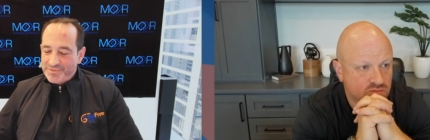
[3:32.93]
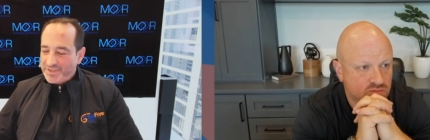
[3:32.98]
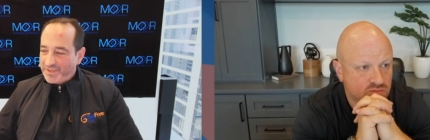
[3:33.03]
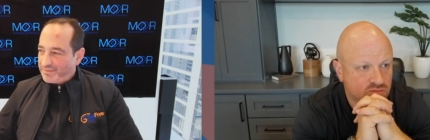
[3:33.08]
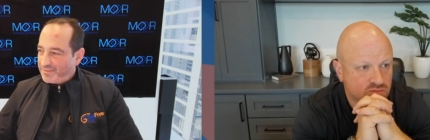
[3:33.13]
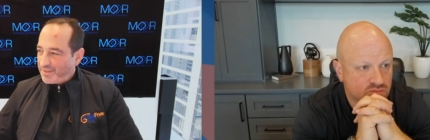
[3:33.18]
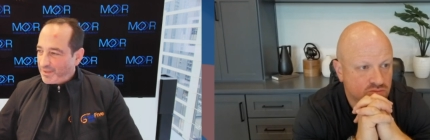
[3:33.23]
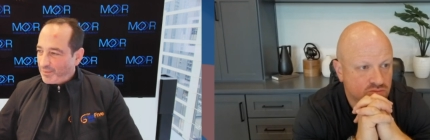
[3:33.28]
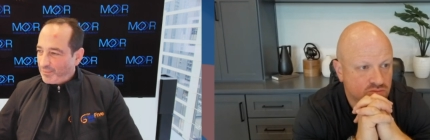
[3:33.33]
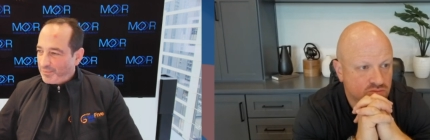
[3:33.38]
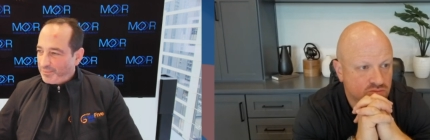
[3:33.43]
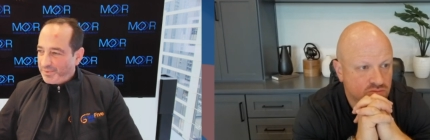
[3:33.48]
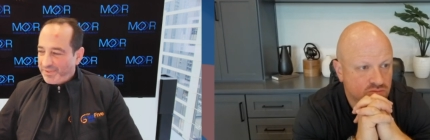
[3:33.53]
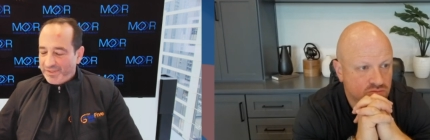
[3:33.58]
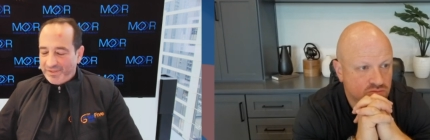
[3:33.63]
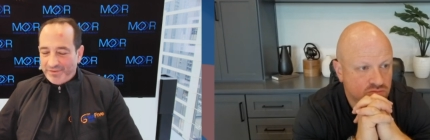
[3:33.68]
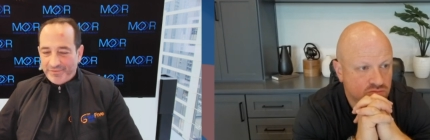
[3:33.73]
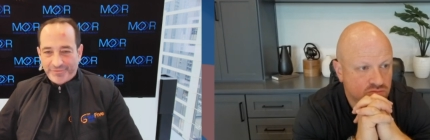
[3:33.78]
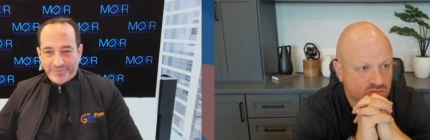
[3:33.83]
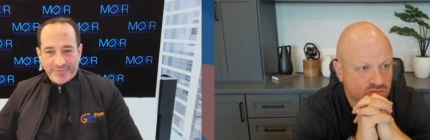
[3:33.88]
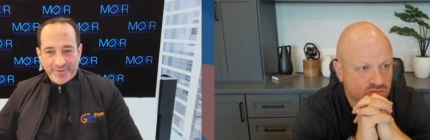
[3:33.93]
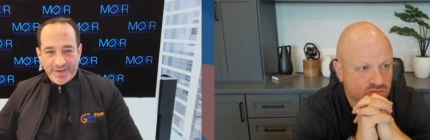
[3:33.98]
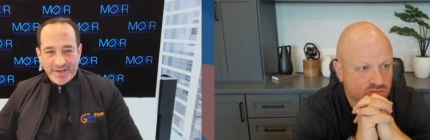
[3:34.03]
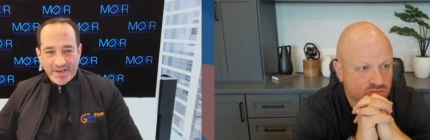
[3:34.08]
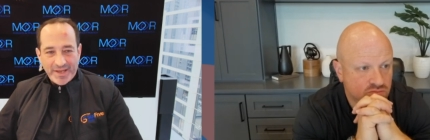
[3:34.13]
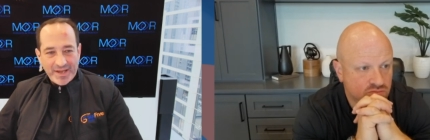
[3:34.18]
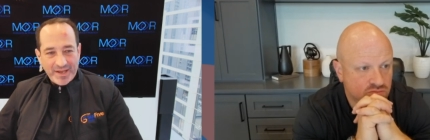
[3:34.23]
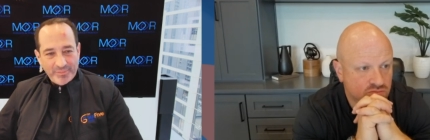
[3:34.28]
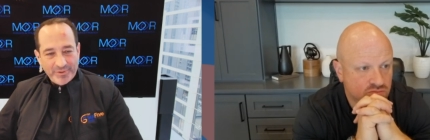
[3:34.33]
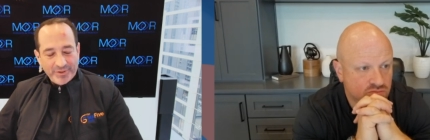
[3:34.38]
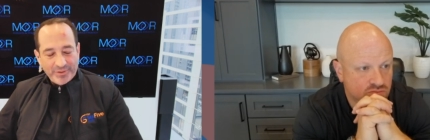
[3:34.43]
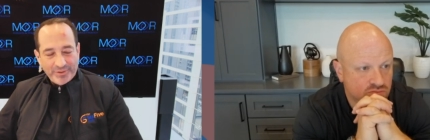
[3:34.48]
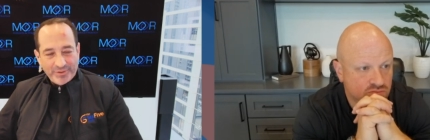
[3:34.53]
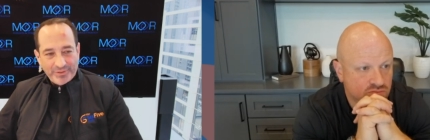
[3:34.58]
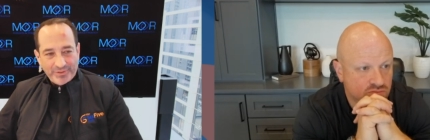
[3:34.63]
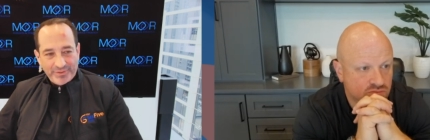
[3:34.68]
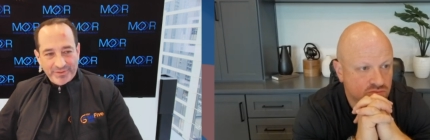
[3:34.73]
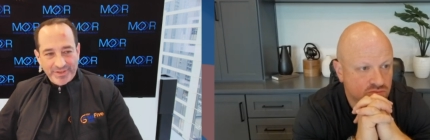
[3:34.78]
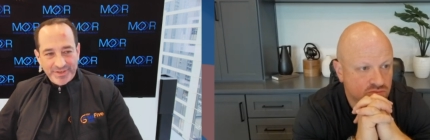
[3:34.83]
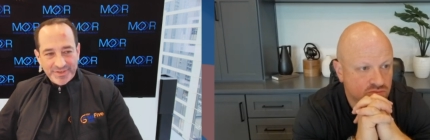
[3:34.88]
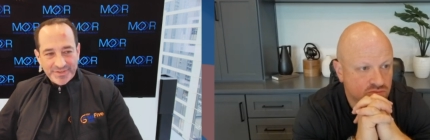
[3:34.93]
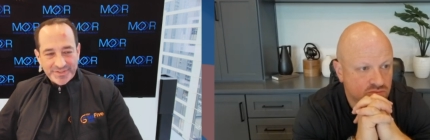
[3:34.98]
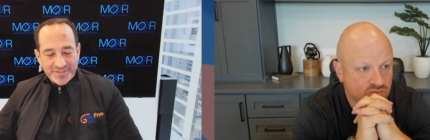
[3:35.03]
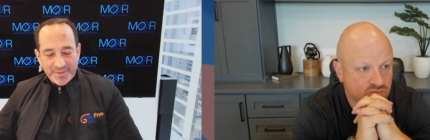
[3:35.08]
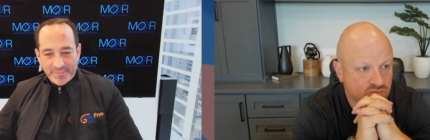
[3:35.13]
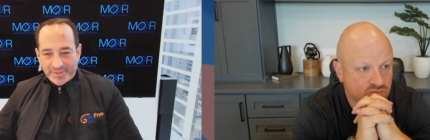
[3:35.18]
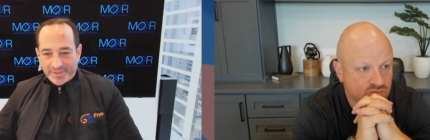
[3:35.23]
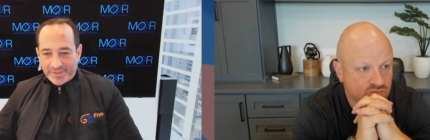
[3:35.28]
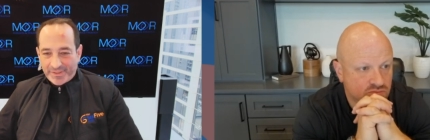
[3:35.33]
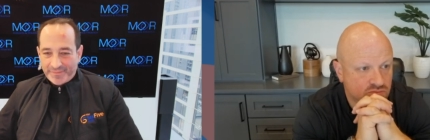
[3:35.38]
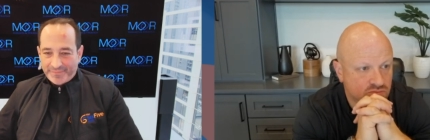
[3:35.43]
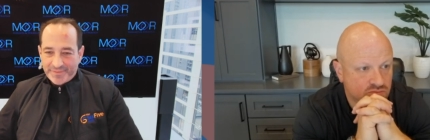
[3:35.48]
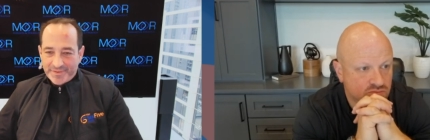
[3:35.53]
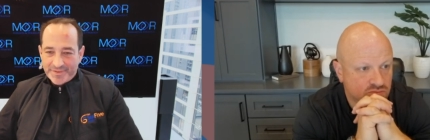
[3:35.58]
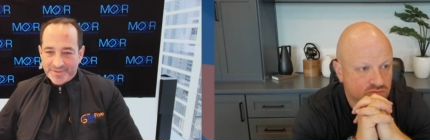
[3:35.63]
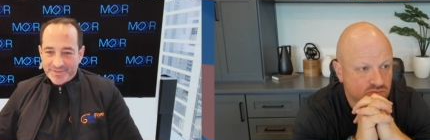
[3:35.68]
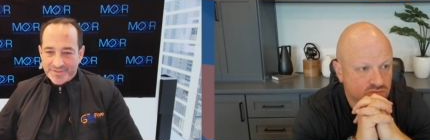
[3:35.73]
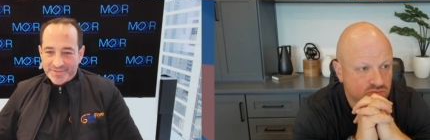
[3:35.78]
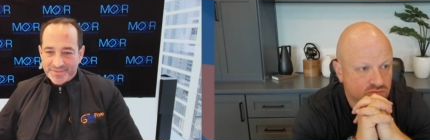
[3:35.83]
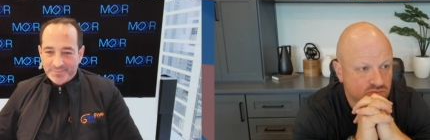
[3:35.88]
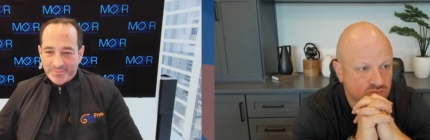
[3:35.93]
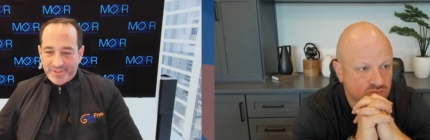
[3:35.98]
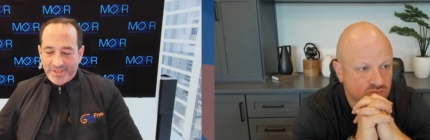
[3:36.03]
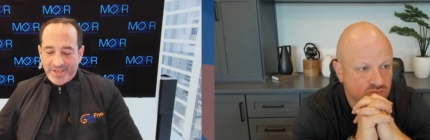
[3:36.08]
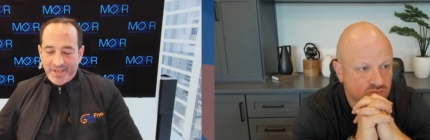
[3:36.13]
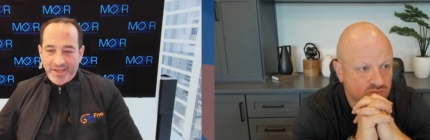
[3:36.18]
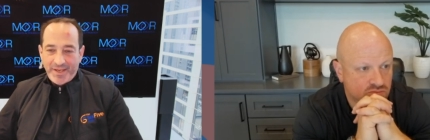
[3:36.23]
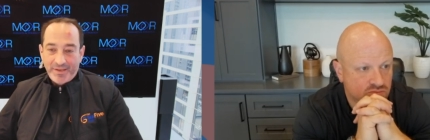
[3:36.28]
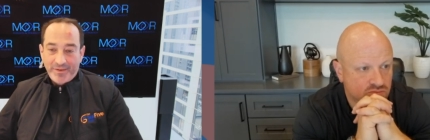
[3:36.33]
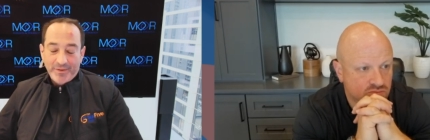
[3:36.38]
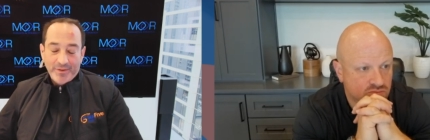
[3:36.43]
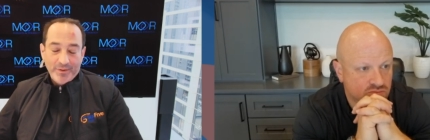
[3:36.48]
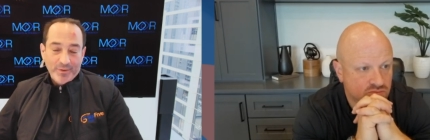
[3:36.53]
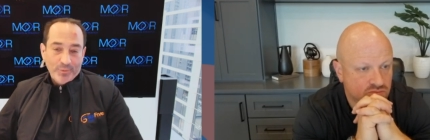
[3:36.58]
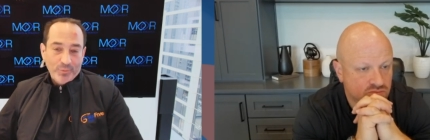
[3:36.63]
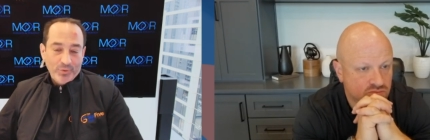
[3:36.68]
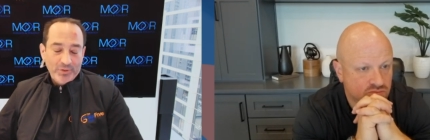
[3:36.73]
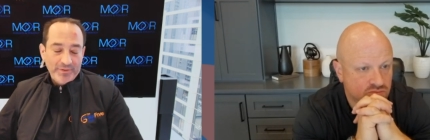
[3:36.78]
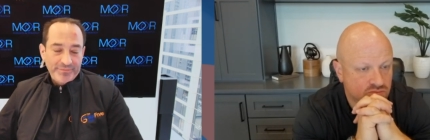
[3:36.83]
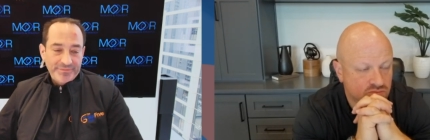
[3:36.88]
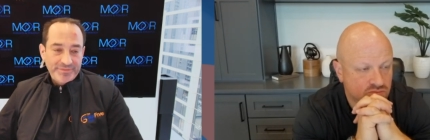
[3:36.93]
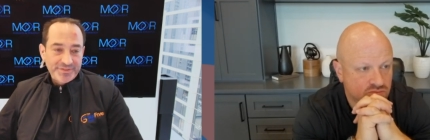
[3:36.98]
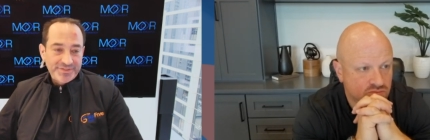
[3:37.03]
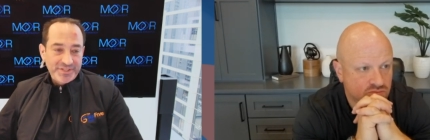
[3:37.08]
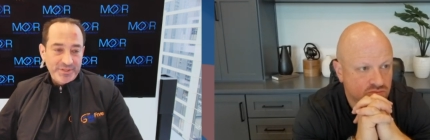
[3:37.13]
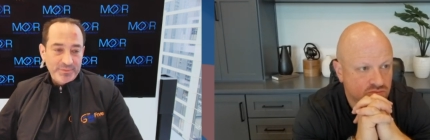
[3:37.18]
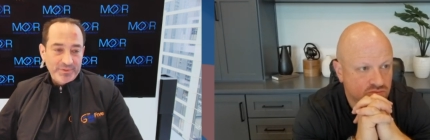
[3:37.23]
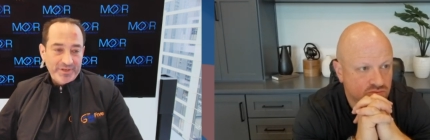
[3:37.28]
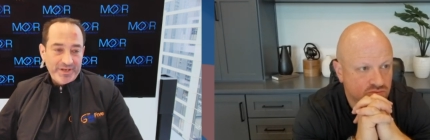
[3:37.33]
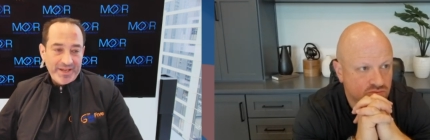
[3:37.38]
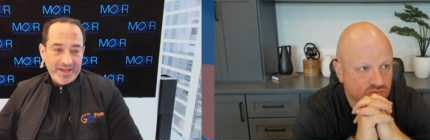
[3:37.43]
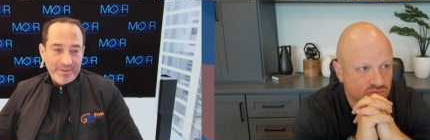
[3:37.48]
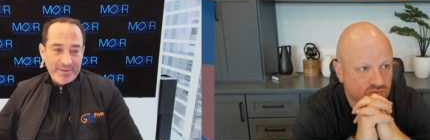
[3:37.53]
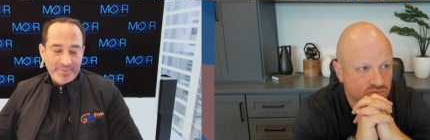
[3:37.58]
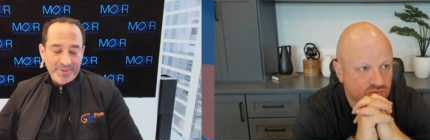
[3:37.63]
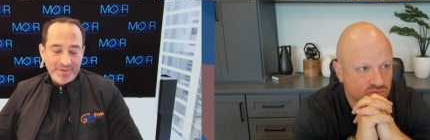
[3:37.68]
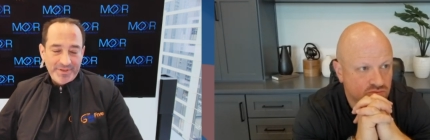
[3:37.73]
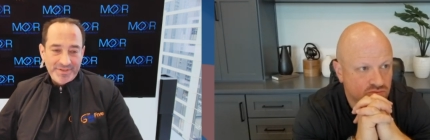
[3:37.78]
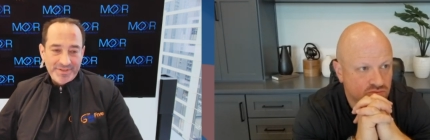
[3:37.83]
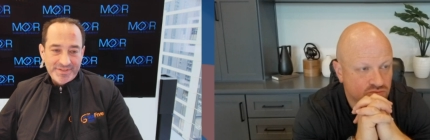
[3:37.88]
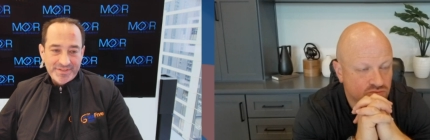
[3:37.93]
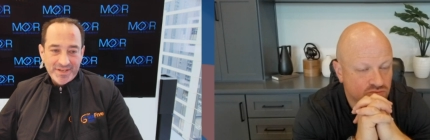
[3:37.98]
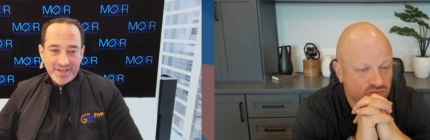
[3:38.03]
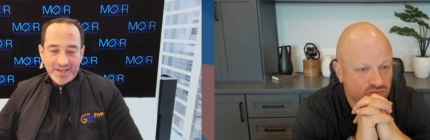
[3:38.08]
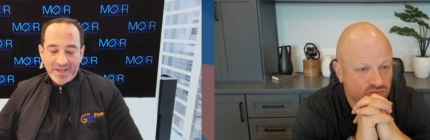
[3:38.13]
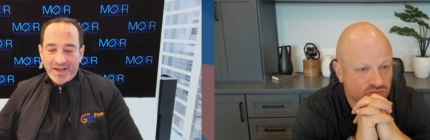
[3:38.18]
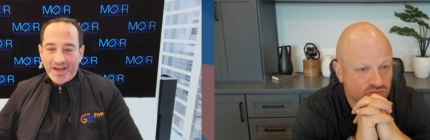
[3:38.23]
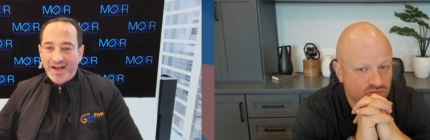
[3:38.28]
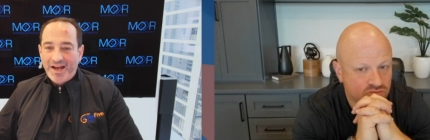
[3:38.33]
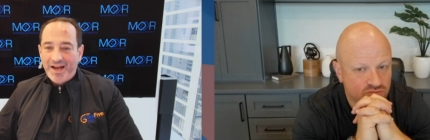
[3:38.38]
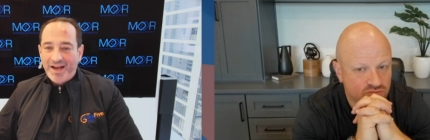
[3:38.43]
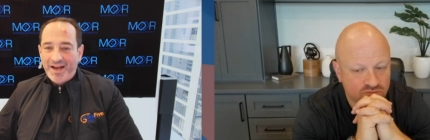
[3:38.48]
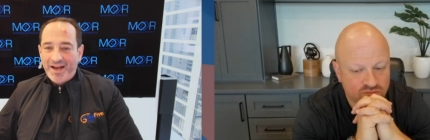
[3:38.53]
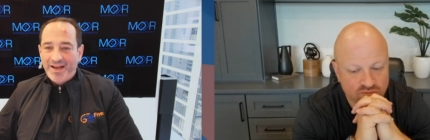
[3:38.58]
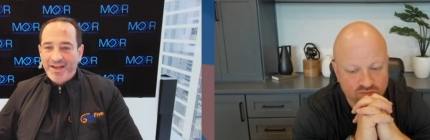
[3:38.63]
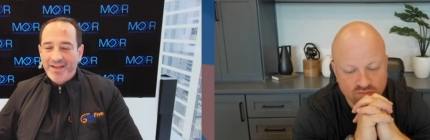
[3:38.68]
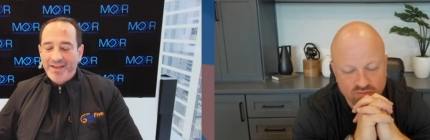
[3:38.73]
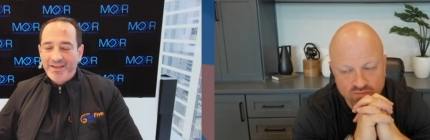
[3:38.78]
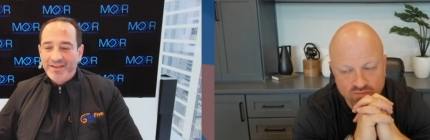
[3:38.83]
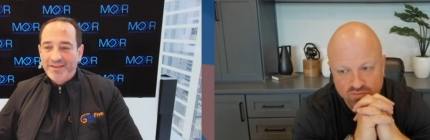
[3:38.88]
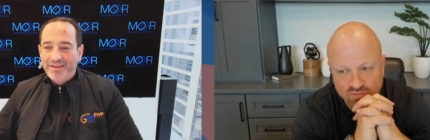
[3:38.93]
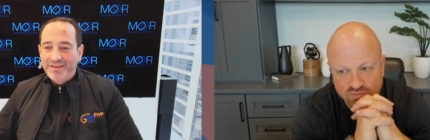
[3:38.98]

Speaker 1: like they would be phenomenal in something like this. But hey, we'll have to see what happens. I